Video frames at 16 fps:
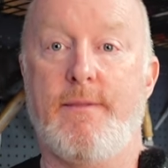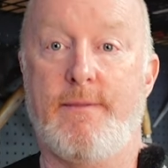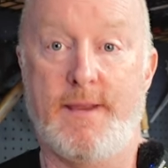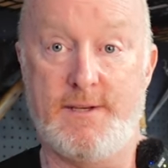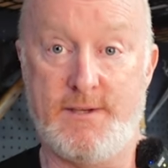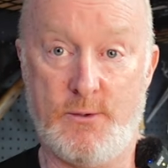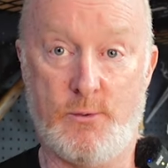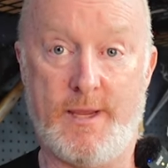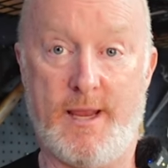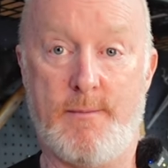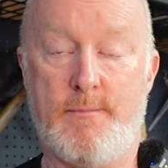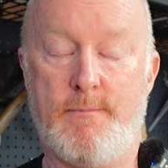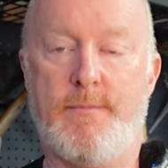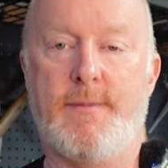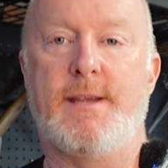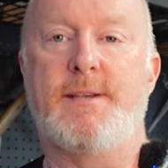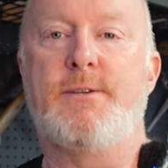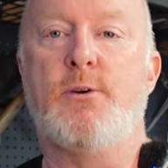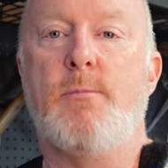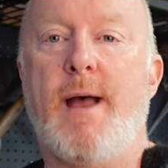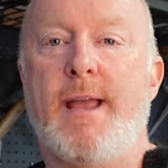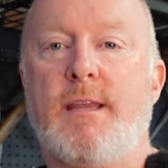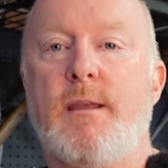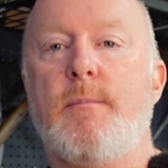They're still
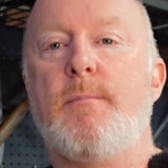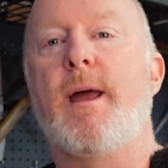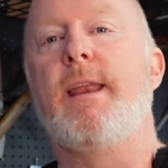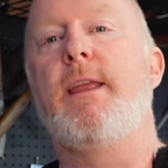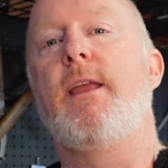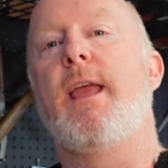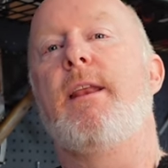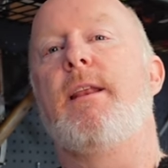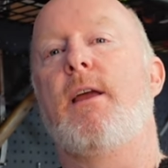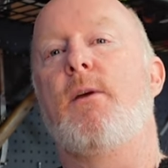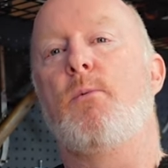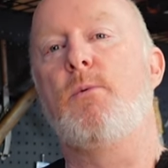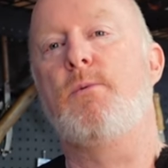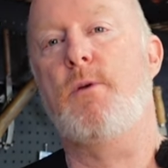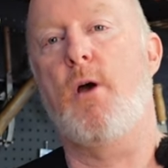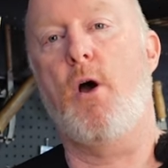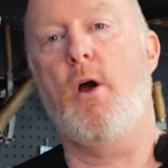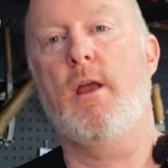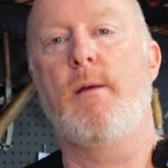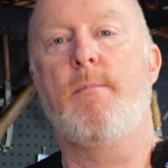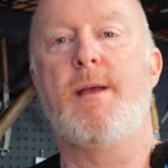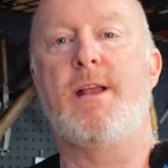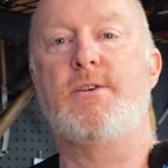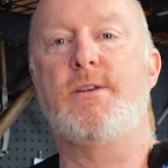making money, and they will, I
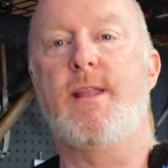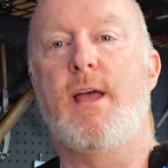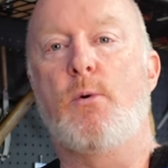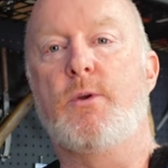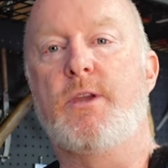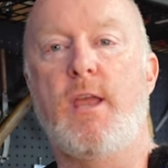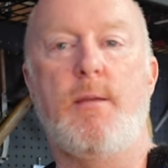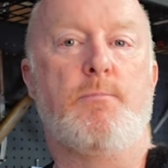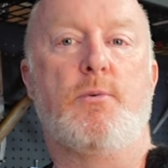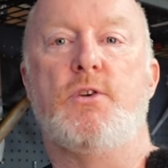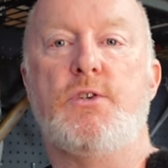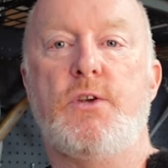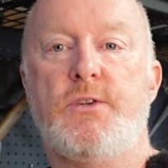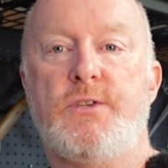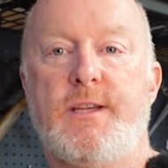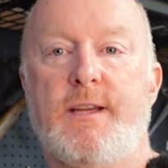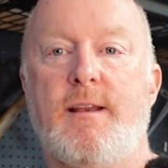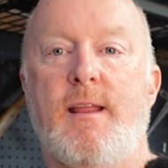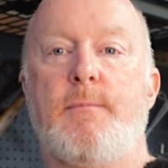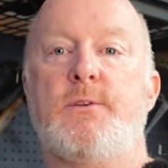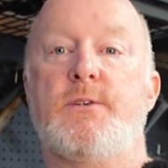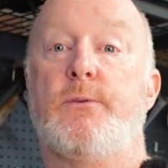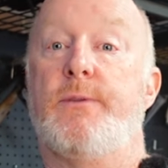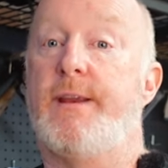imagine they will keep producing
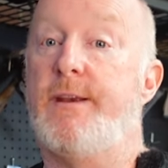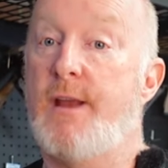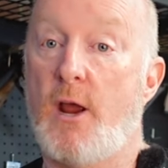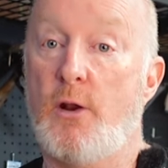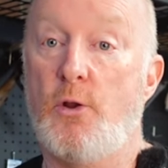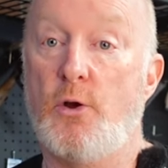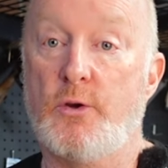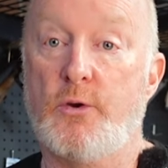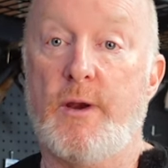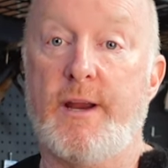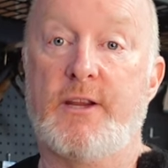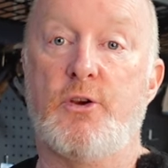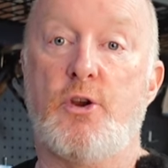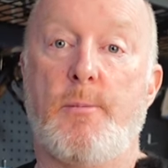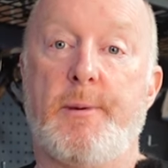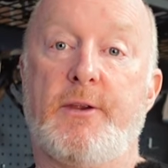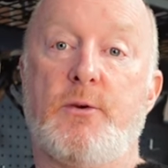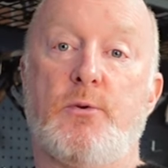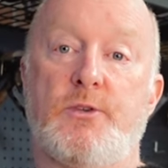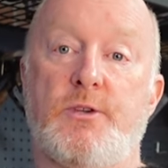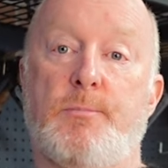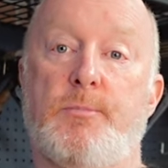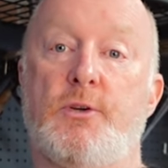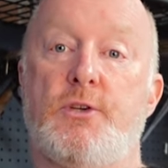them till they're no longer economical
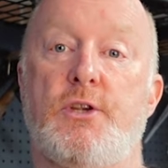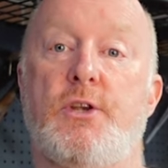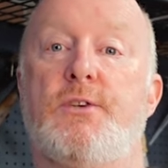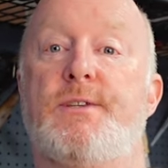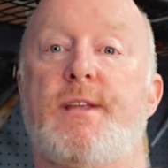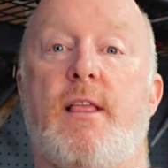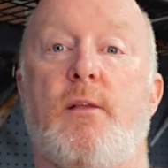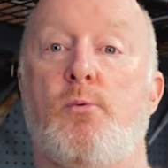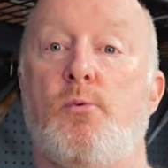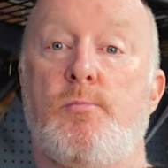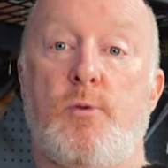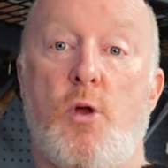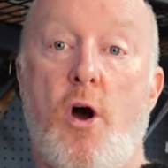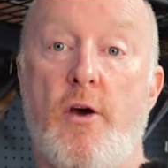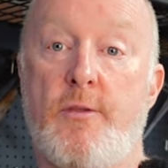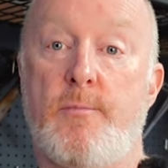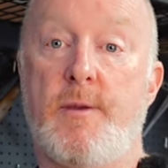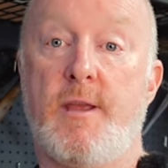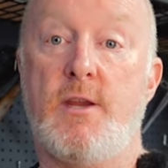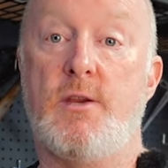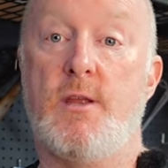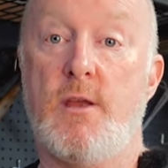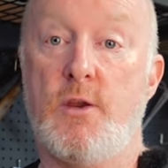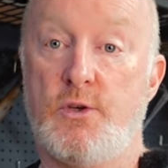to produce. That will either
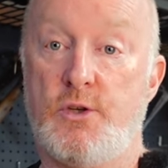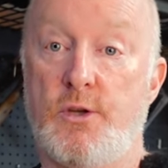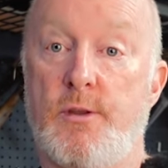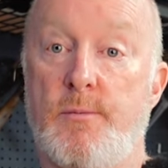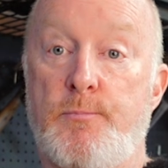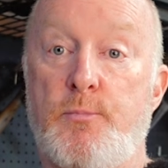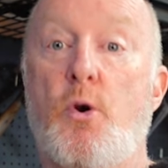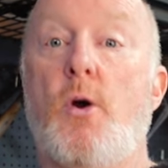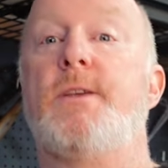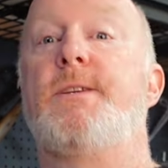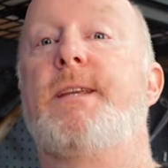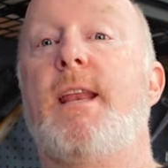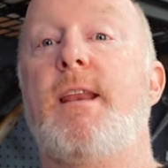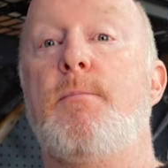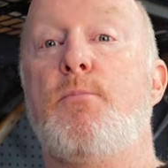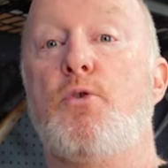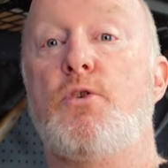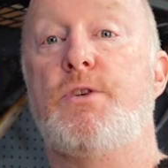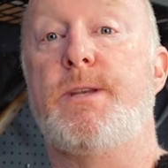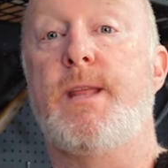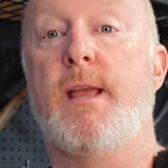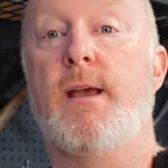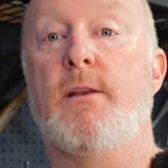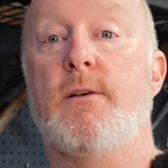be due to the price getting pushed
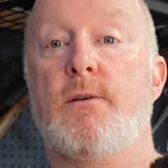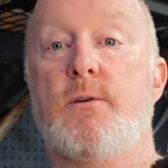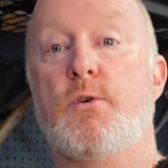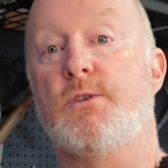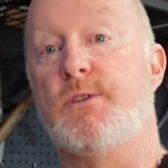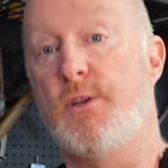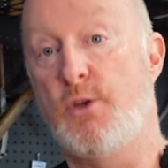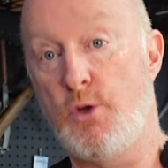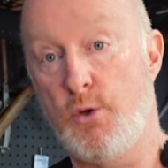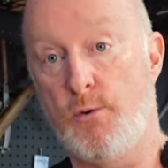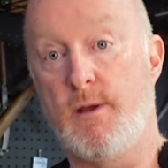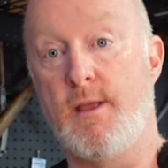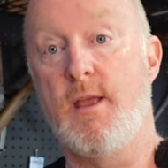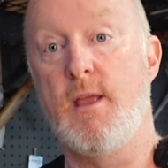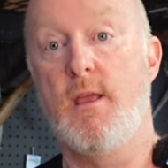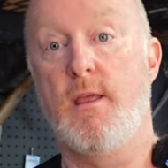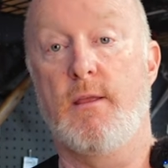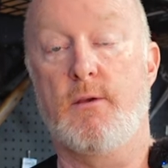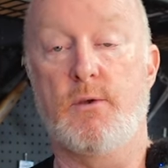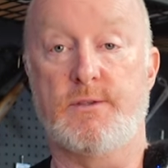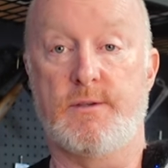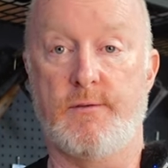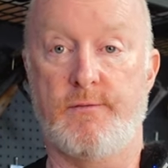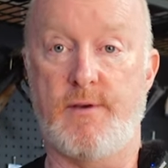down
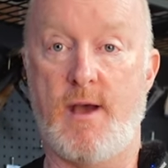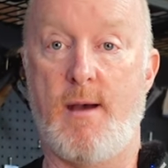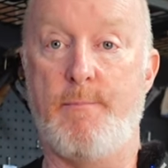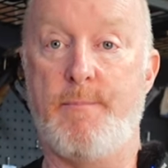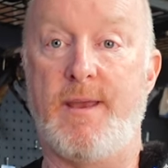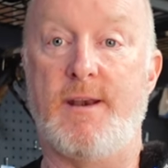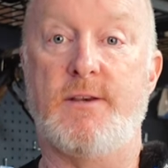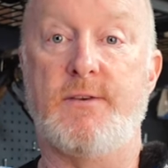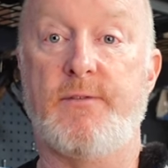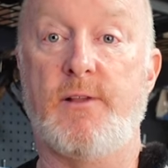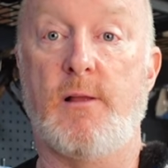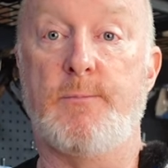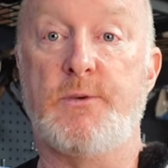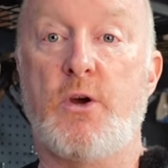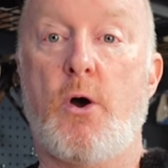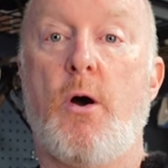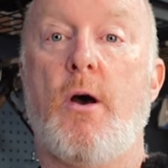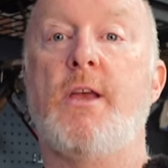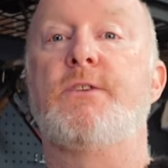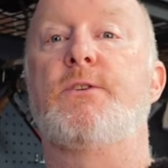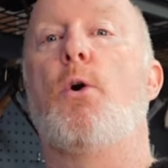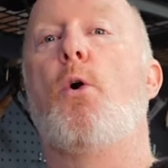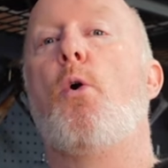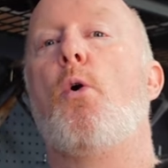because of better developed
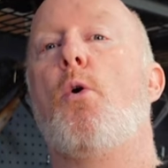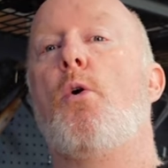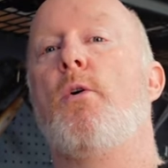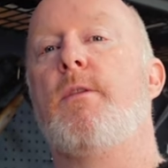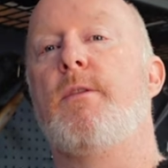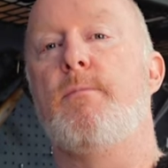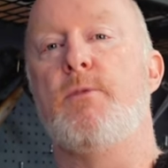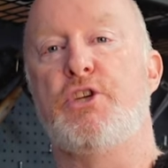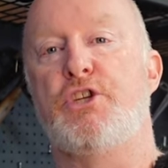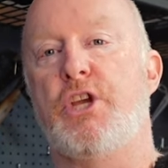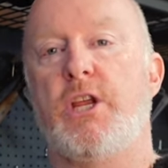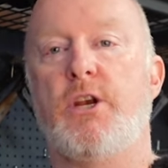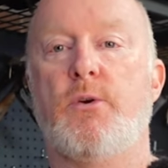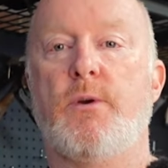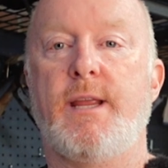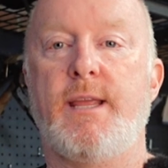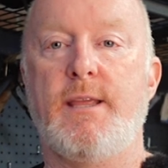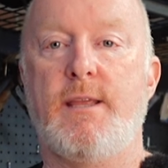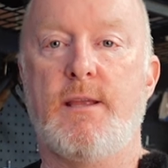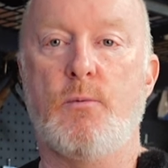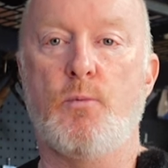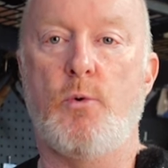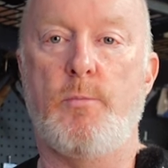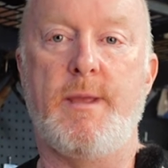tyres, or the machinery
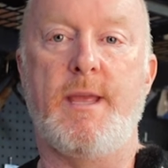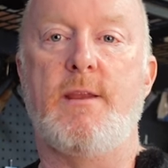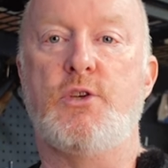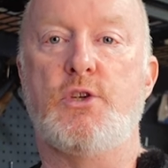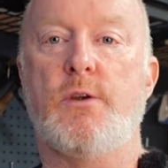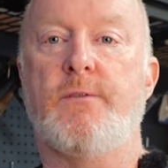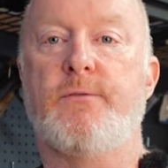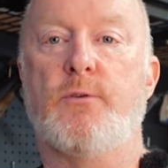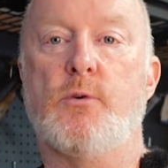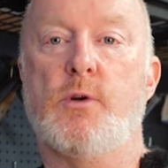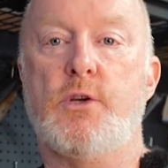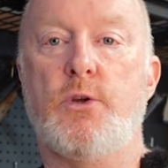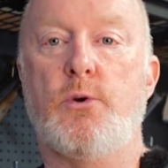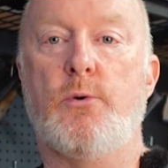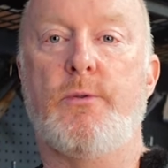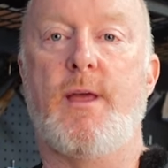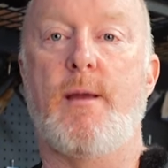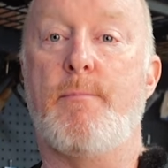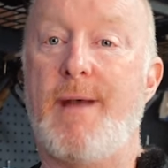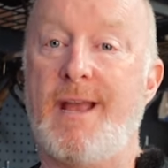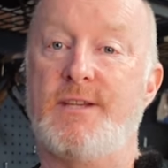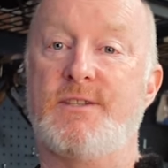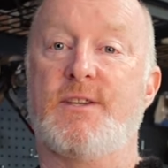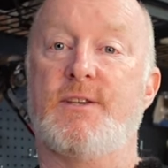will be due for renewal that
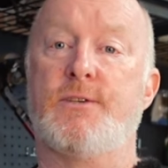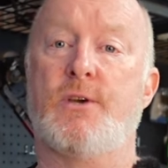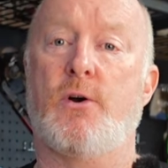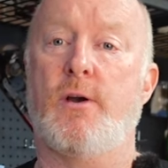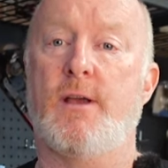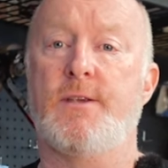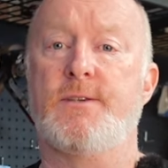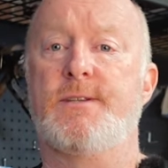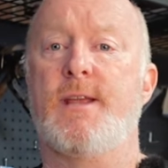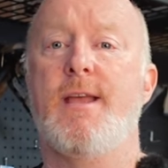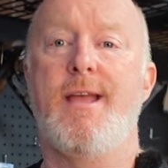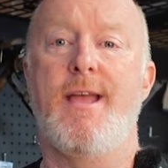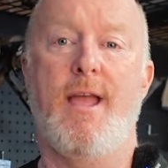makes the tyres,